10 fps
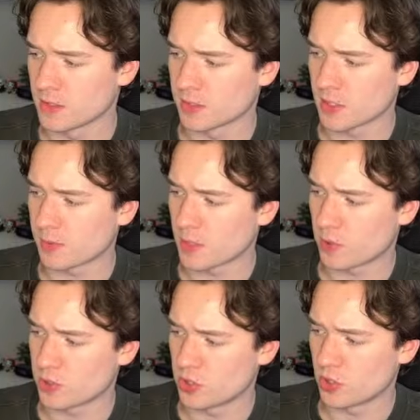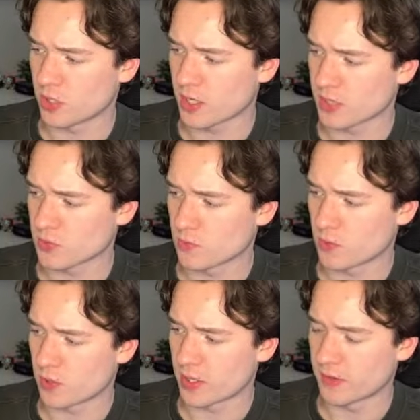Double up on Newcastle
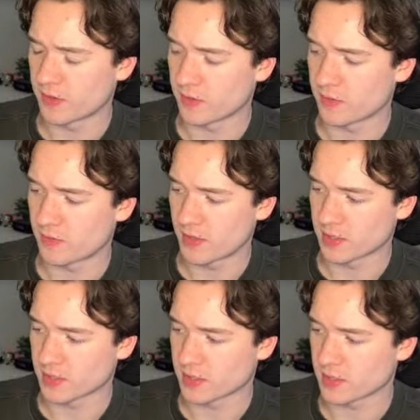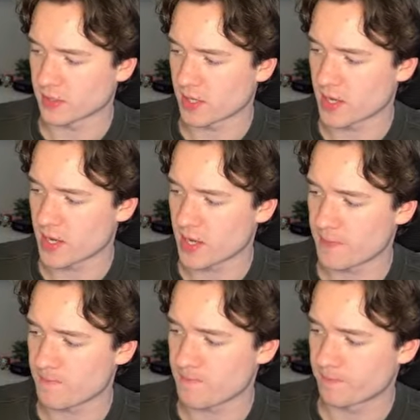or Inter defence? That's